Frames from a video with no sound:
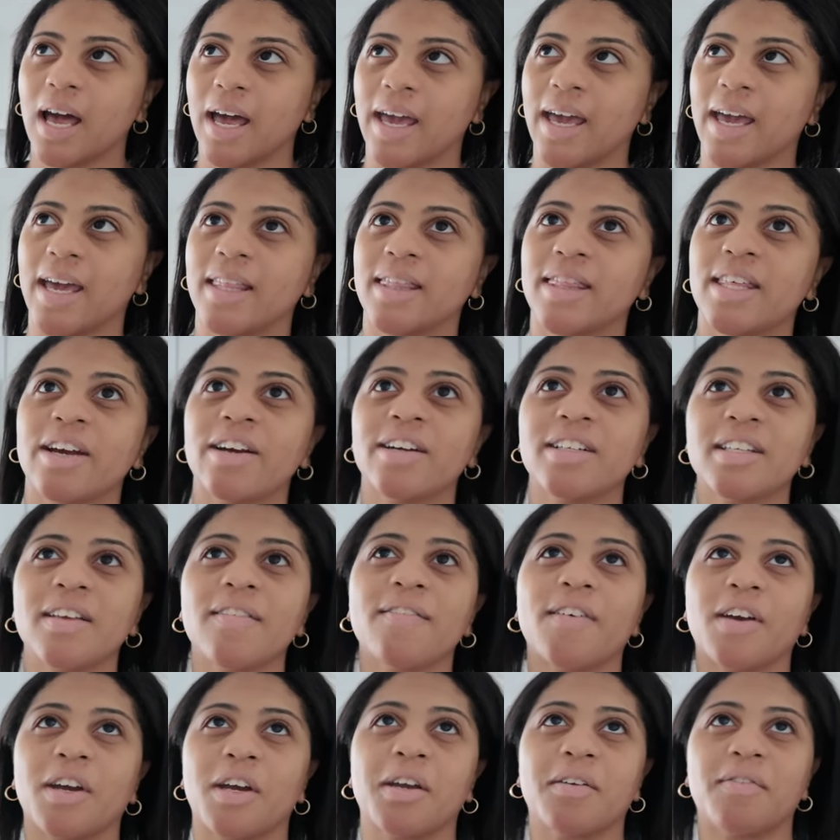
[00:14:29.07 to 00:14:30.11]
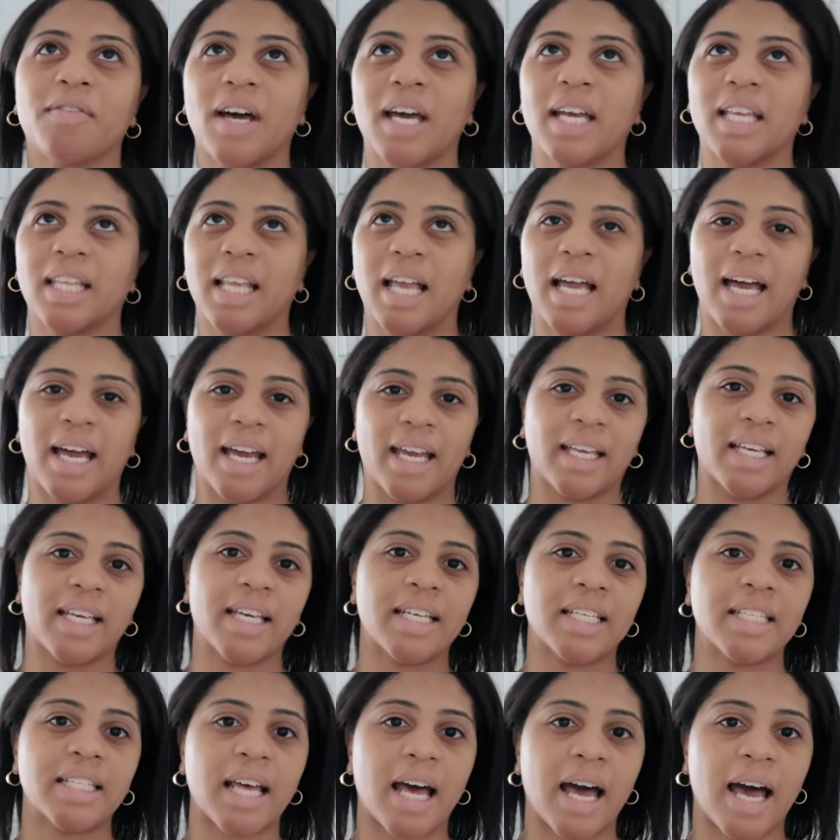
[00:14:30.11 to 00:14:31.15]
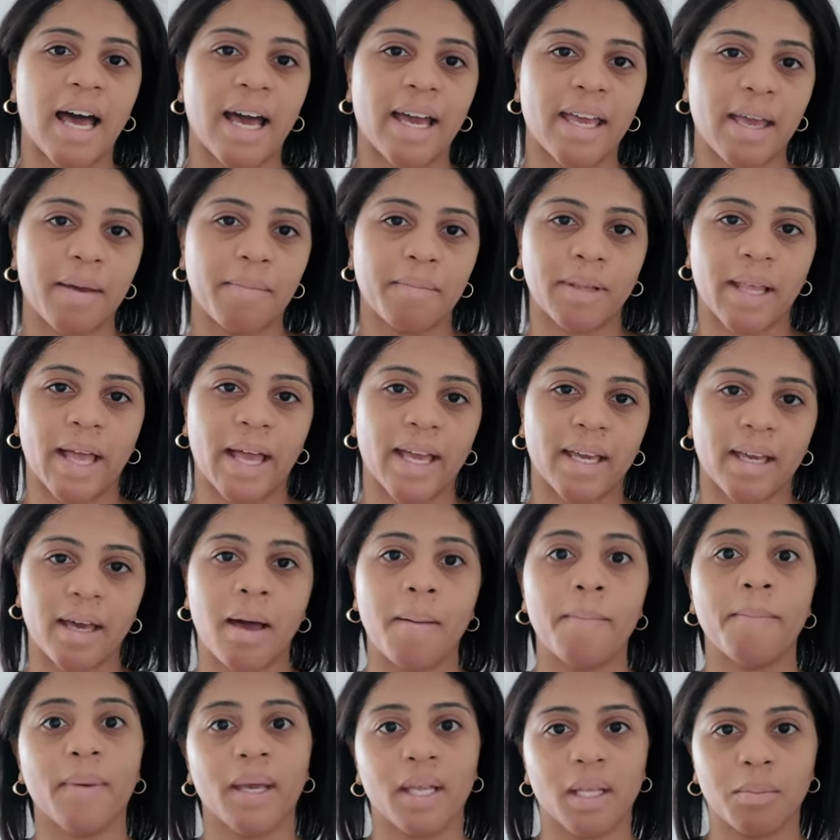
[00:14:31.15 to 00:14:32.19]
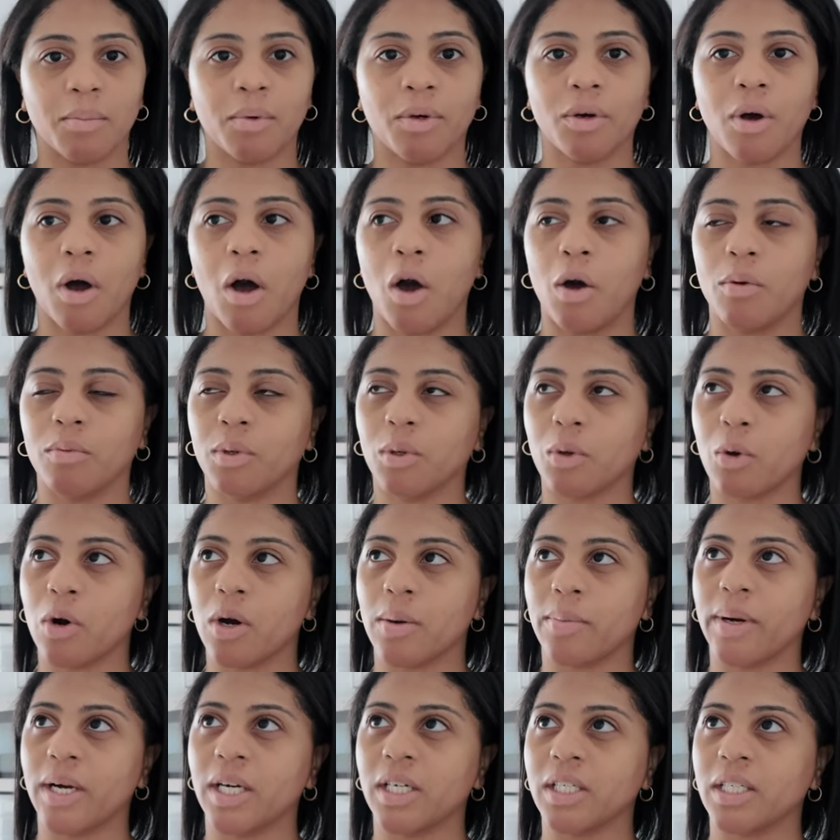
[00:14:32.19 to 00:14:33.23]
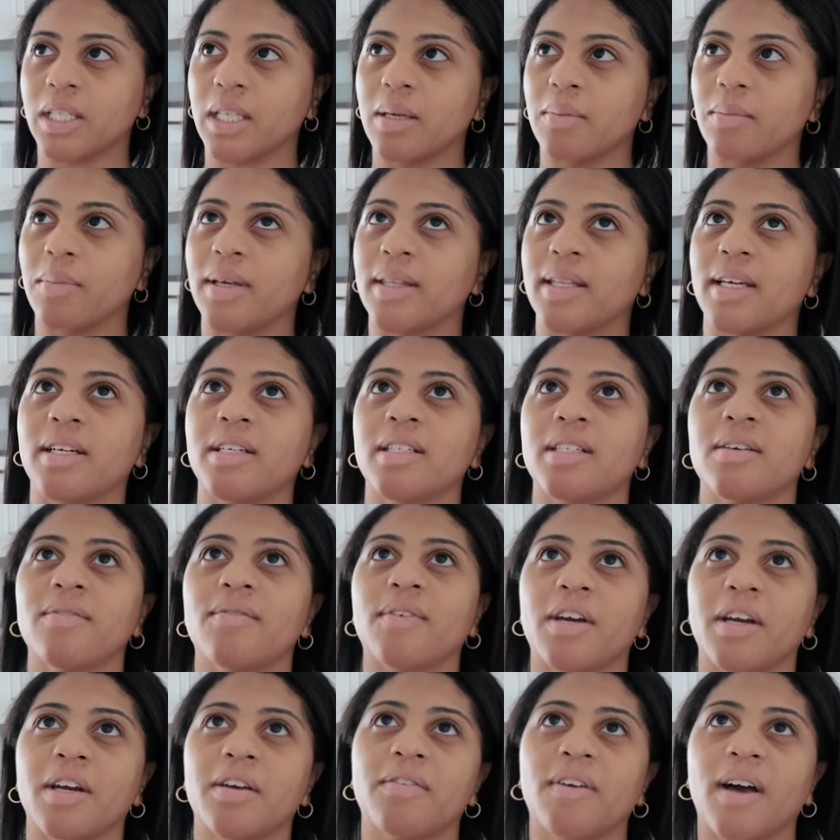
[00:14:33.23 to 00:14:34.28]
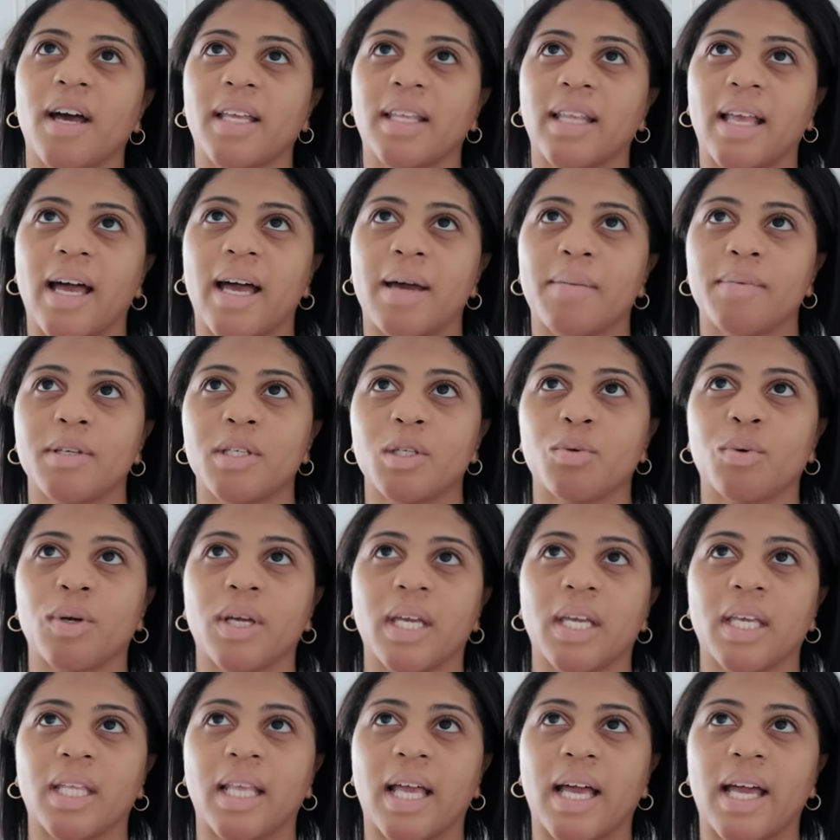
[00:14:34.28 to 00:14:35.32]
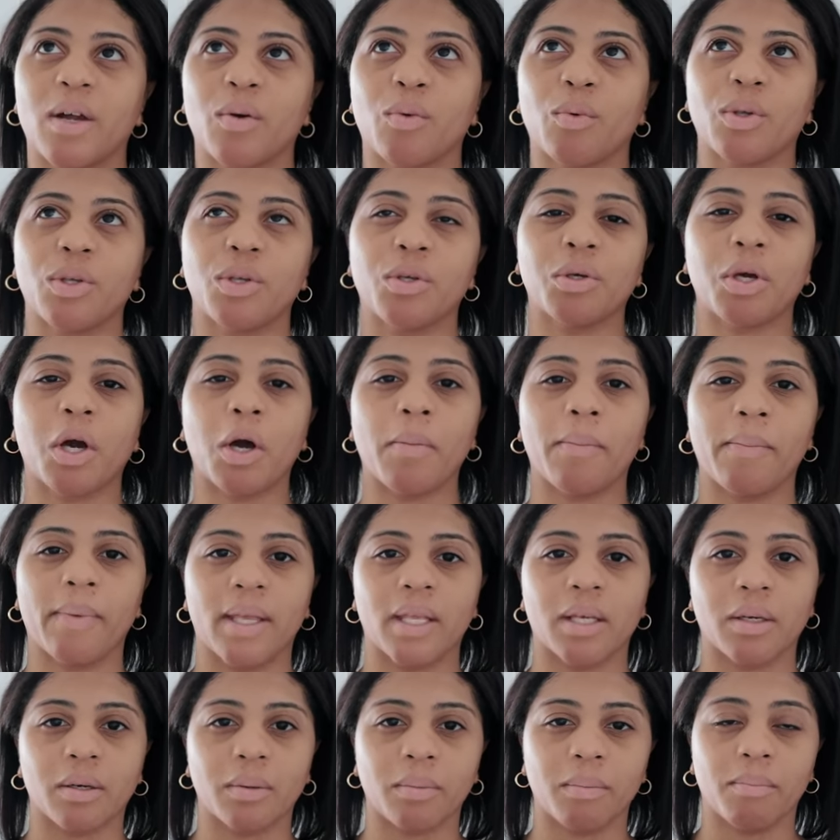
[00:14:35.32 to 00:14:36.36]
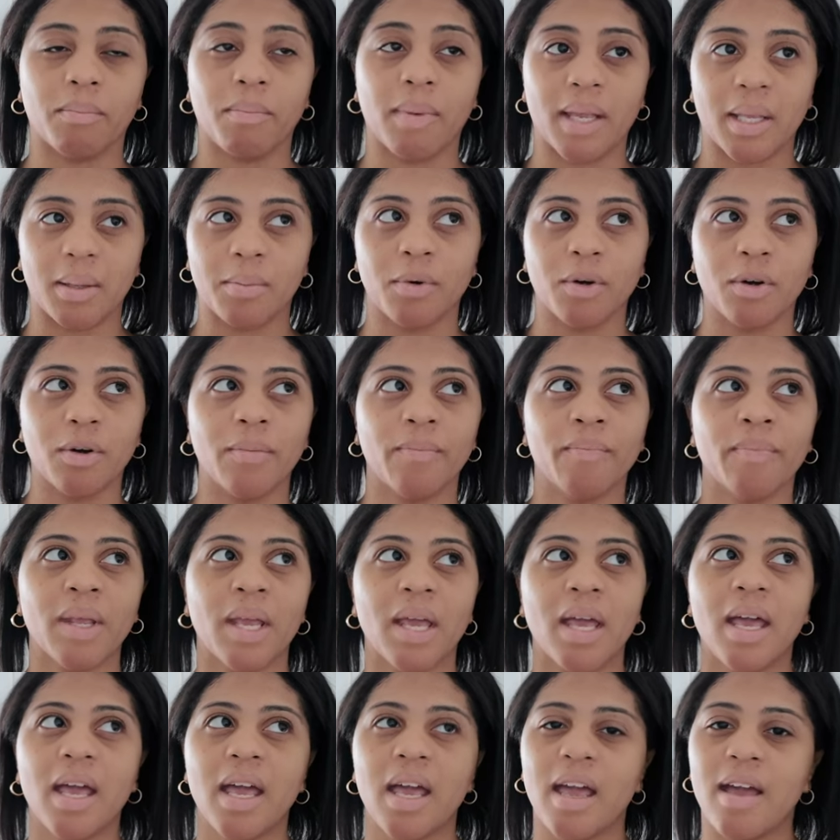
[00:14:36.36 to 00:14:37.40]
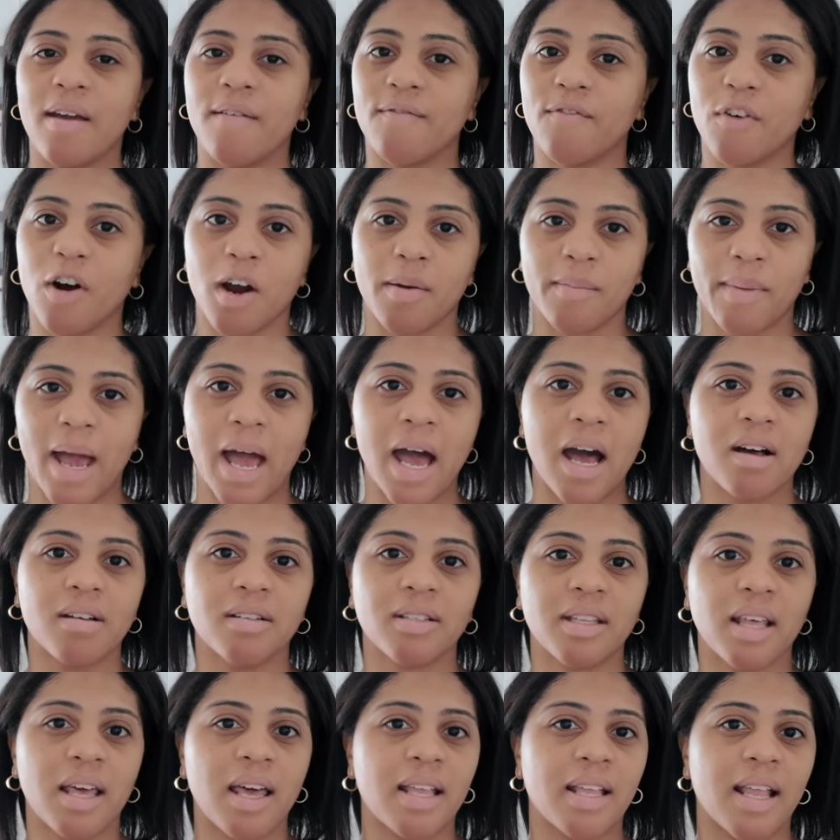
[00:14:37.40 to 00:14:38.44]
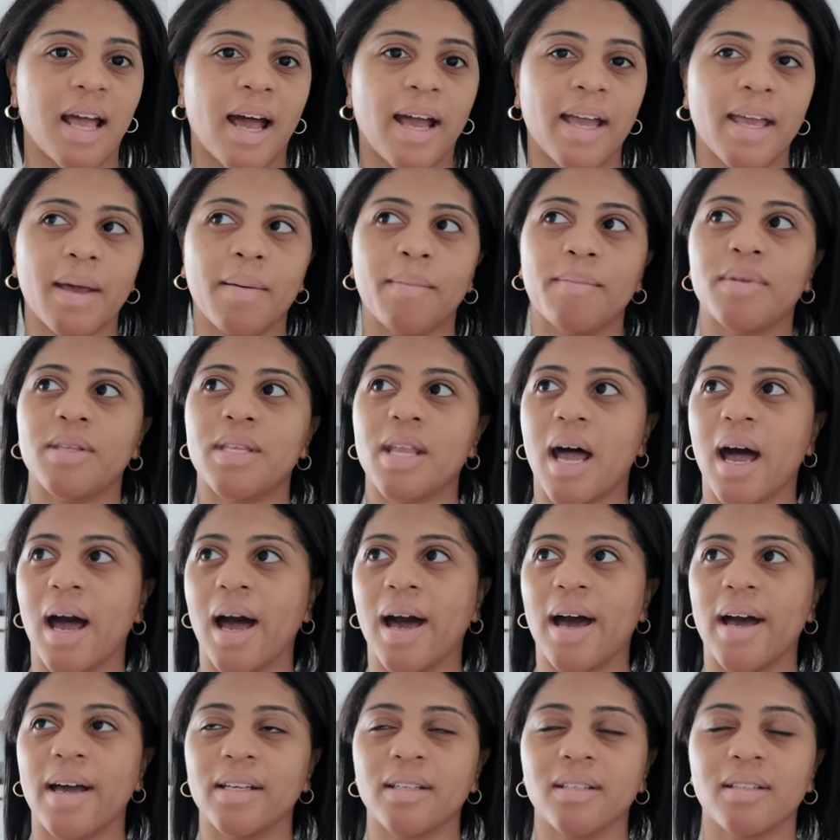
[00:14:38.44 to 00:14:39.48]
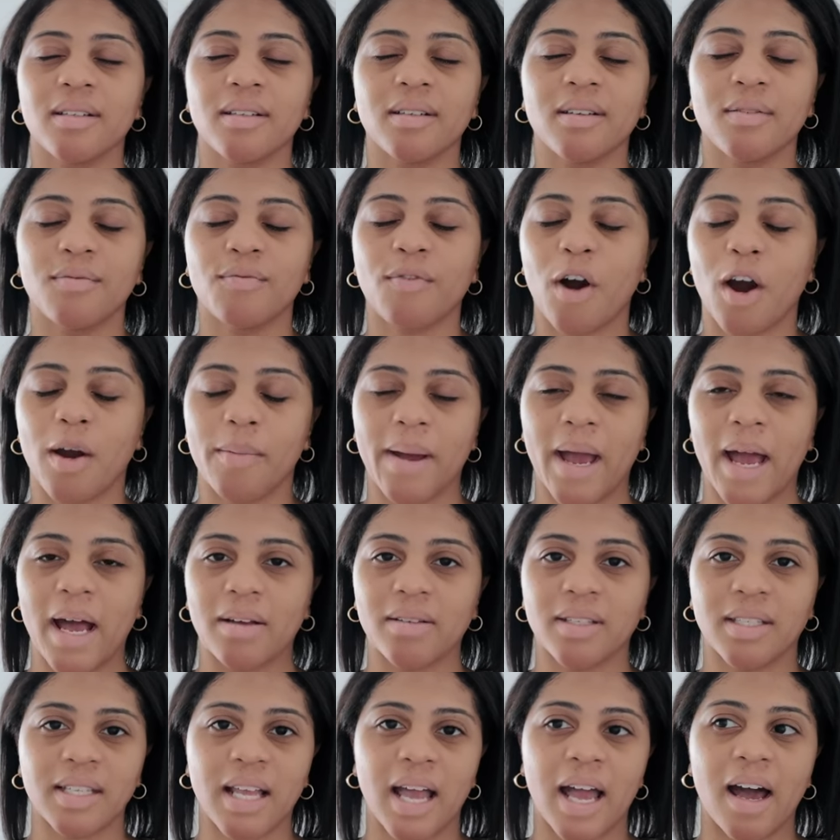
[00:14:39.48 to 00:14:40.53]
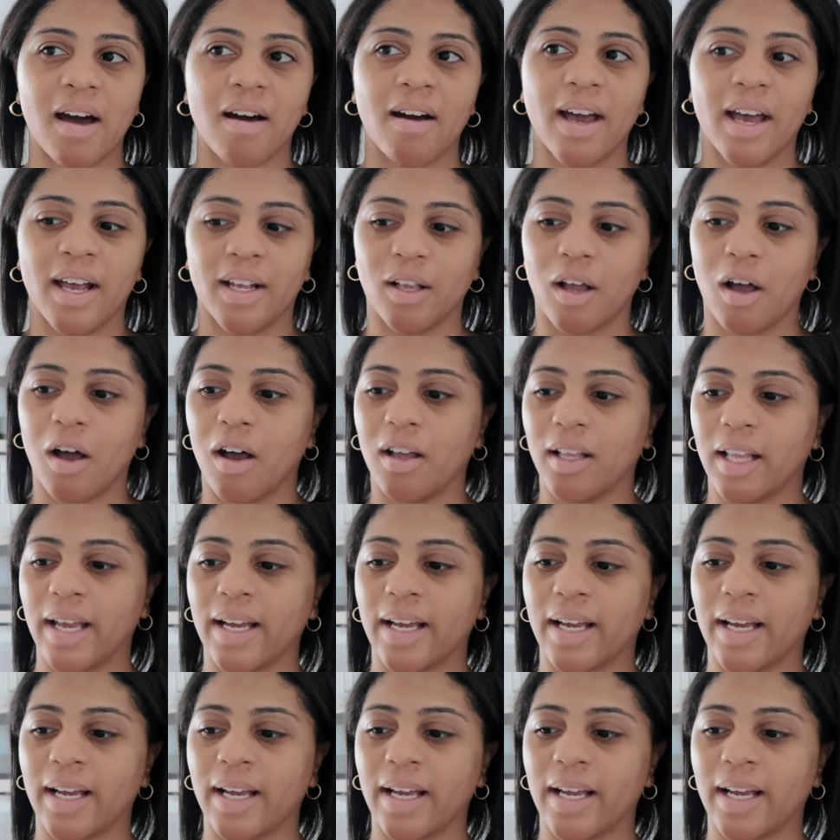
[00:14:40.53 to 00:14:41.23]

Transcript: And there's a very fine line because I am like a minimal home decor person, but there's a very fine line between like when you go min minimal and farmhouse and I am not farmhouse style at all.